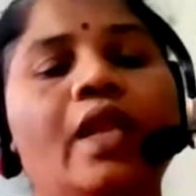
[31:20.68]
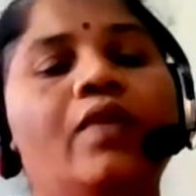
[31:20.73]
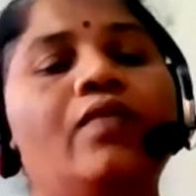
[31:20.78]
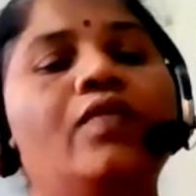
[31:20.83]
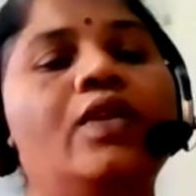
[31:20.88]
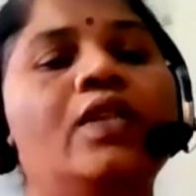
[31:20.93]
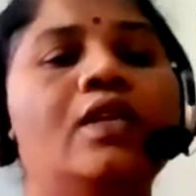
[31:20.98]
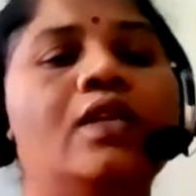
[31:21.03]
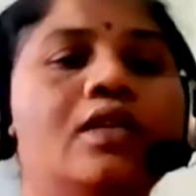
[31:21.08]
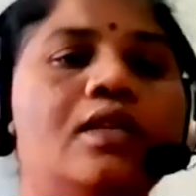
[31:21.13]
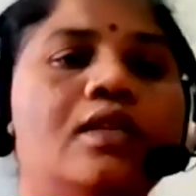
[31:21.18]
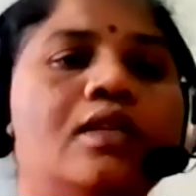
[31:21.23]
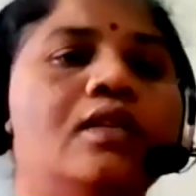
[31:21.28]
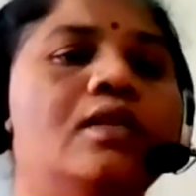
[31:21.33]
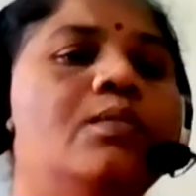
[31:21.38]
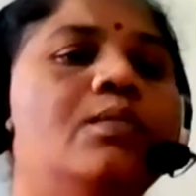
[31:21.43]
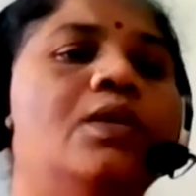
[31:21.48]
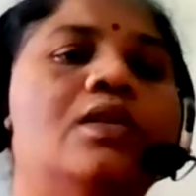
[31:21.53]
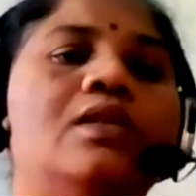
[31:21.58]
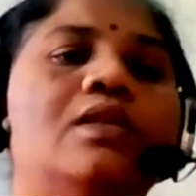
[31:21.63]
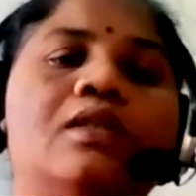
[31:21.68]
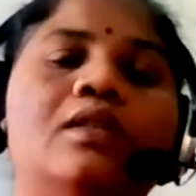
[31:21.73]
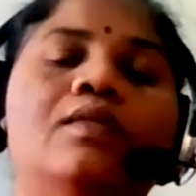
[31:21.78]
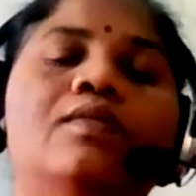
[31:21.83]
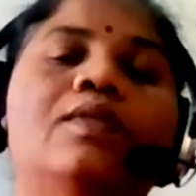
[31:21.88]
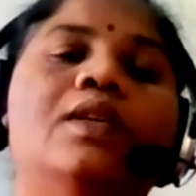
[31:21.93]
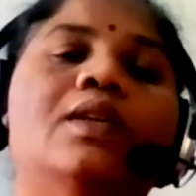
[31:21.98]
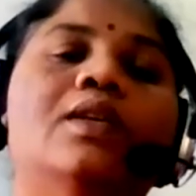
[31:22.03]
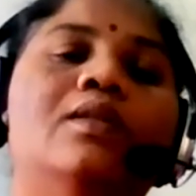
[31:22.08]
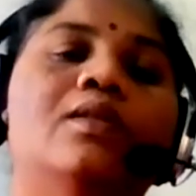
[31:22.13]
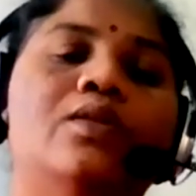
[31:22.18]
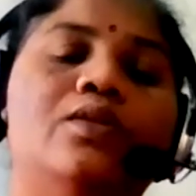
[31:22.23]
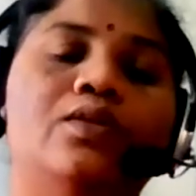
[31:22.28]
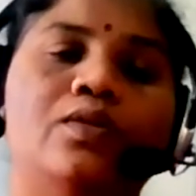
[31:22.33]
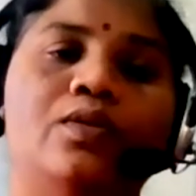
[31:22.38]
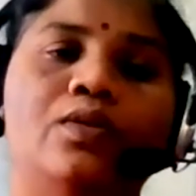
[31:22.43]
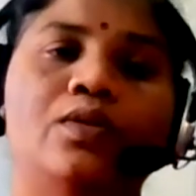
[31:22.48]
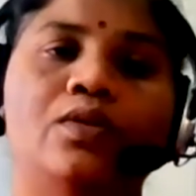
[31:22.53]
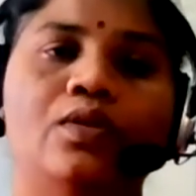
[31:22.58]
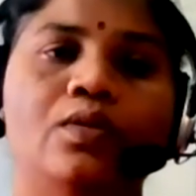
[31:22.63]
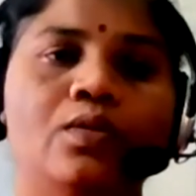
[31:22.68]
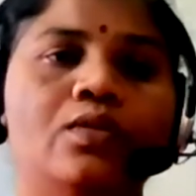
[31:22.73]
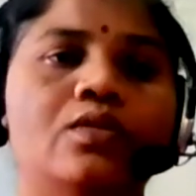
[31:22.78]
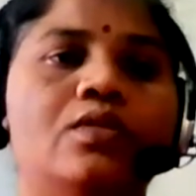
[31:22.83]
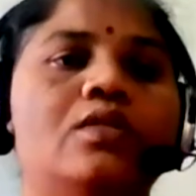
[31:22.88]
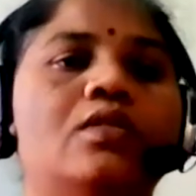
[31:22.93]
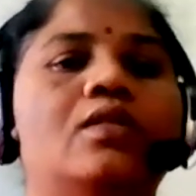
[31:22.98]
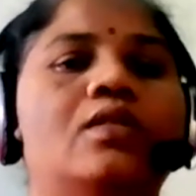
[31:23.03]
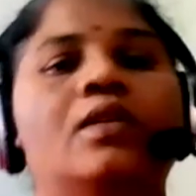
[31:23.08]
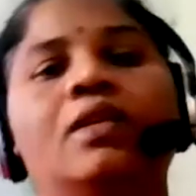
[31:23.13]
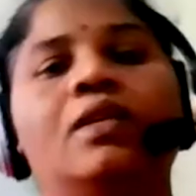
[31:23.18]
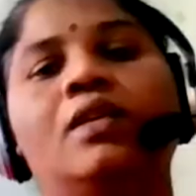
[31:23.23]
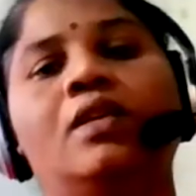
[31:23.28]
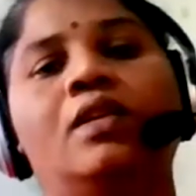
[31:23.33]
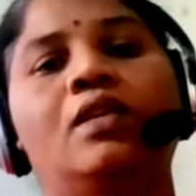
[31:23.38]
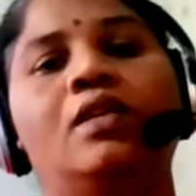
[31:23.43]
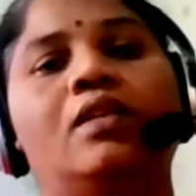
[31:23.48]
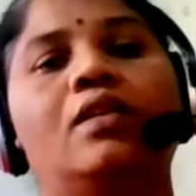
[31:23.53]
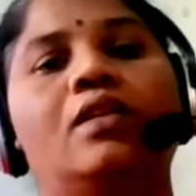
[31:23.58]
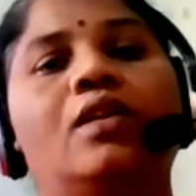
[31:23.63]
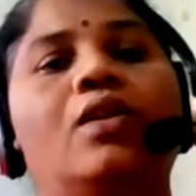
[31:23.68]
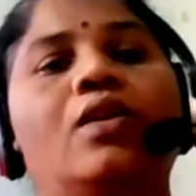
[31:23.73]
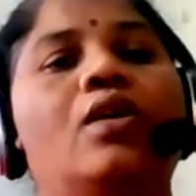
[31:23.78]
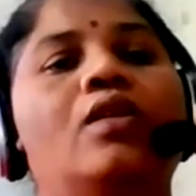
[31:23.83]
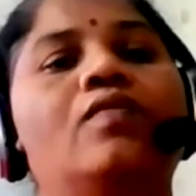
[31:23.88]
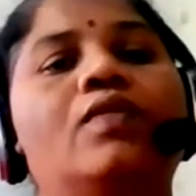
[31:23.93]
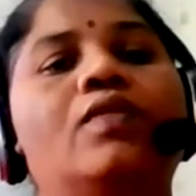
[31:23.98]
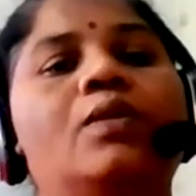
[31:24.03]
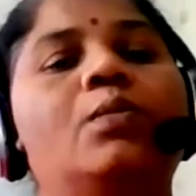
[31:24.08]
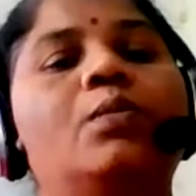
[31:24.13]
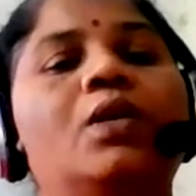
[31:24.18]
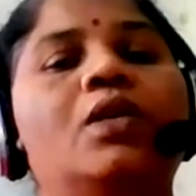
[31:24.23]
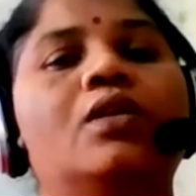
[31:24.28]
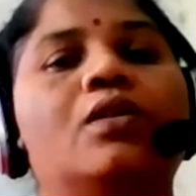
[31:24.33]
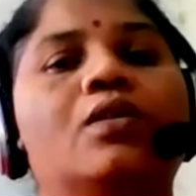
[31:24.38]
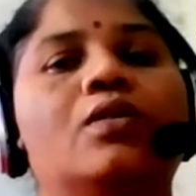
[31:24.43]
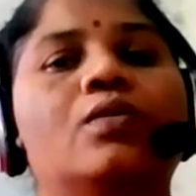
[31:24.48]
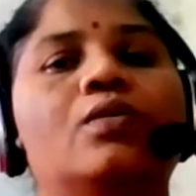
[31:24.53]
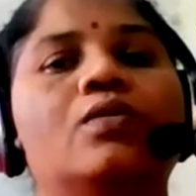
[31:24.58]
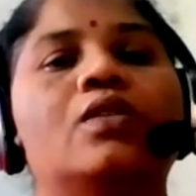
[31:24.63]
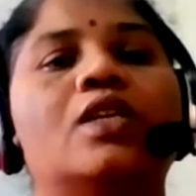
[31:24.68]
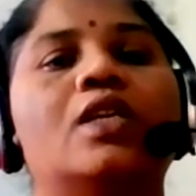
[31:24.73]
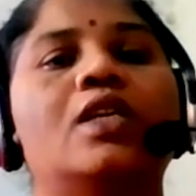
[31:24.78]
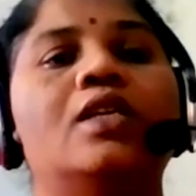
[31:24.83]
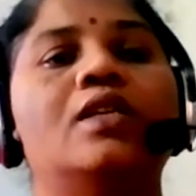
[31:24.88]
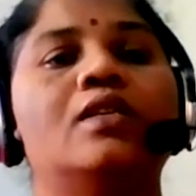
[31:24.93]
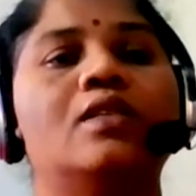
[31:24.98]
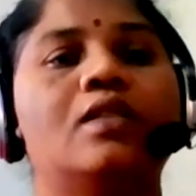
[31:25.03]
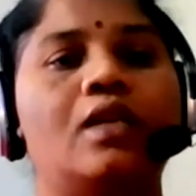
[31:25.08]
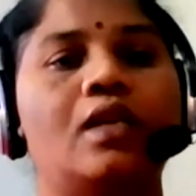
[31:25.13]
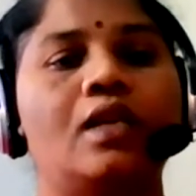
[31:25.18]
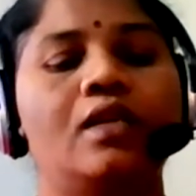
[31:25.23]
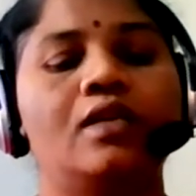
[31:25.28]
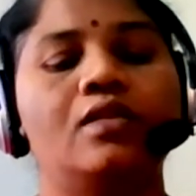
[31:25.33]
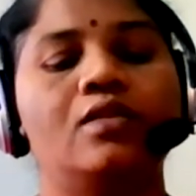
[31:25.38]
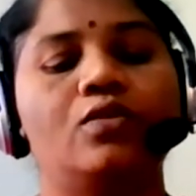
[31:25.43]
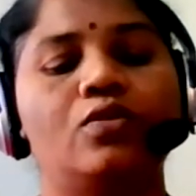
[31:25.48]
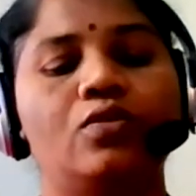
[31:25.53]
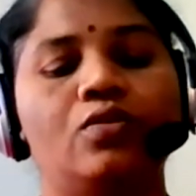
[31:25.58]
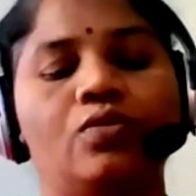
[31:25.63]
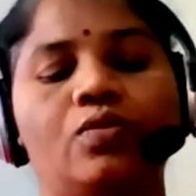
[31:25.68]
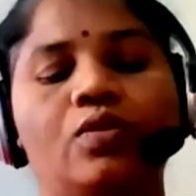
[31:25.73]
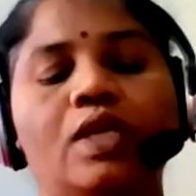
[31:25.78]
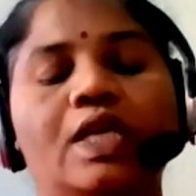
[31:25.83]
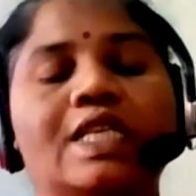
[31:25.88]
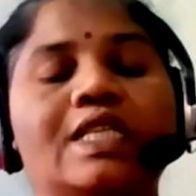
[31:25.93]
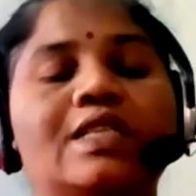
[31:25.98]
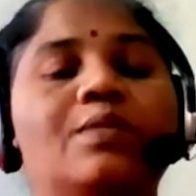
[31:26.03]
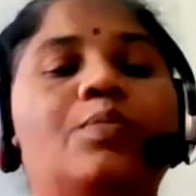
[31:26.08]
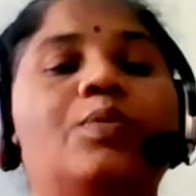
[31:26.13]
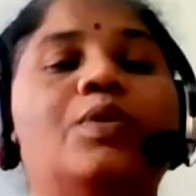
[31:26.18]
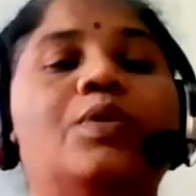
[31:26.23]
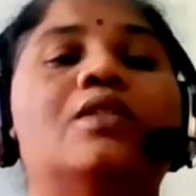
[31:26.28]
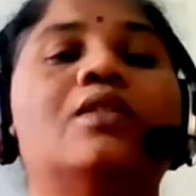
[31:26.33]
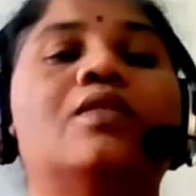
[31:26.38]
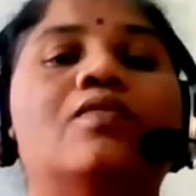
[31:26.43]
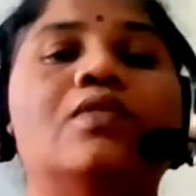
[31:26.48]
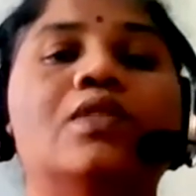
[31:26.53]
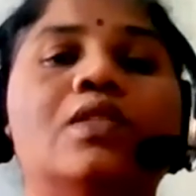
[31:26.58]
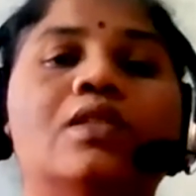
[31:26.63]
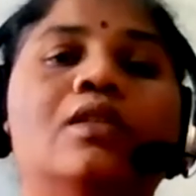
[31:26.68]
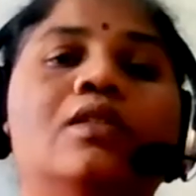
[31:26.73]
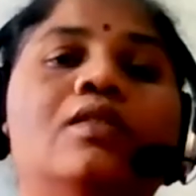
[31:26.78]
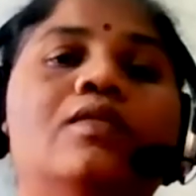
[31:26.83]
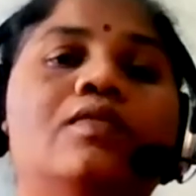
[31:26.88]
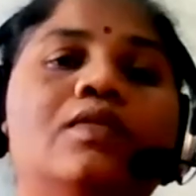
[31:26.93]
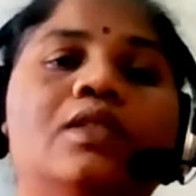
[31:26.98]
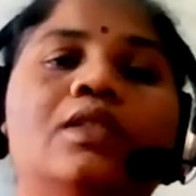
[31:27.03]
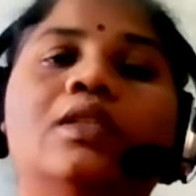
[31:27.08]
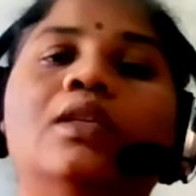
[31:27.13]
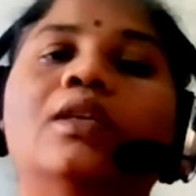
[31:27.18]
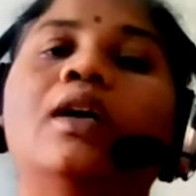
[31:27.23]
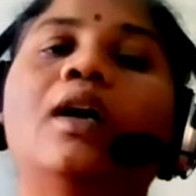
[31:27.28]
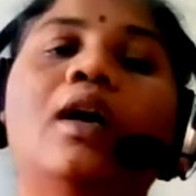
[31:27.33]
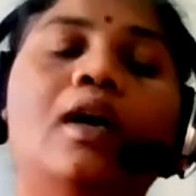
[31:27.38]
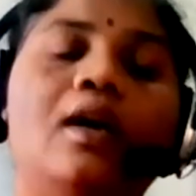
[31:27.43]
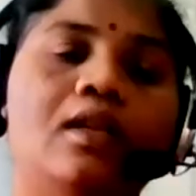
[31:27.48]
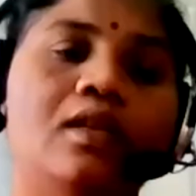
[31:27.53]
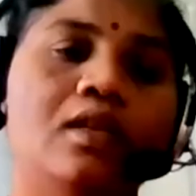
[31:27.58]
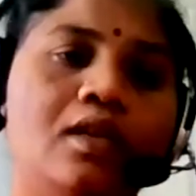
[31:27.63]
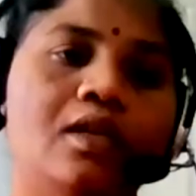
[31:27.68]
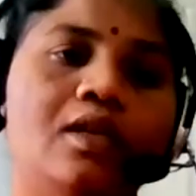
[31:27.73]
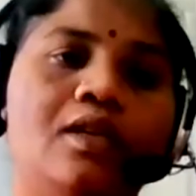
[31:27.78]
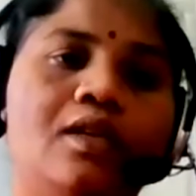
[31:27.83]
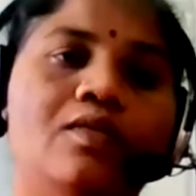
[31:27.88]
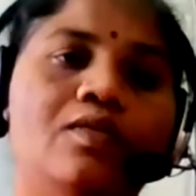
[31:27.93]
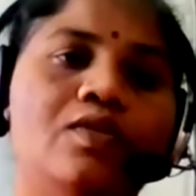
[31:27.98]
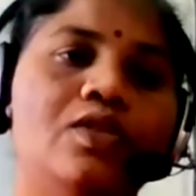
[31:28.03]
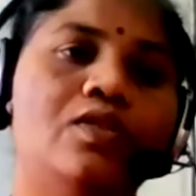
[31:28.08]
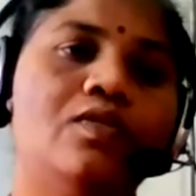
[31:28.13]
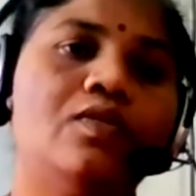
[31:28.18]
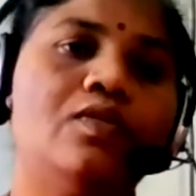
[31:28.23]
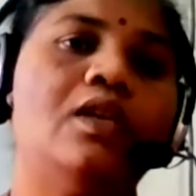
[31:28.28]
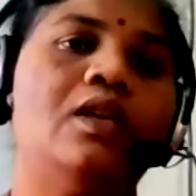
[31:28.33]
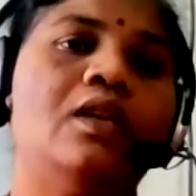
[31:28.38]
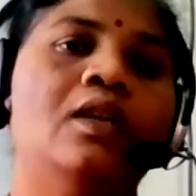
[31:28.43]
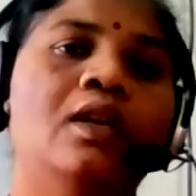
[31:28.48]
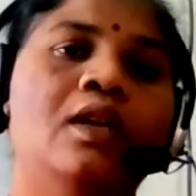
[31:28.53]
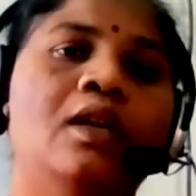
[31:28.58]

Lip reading: with the other person, we also use the nonverbal cues and signs to express ourselves with the other individual.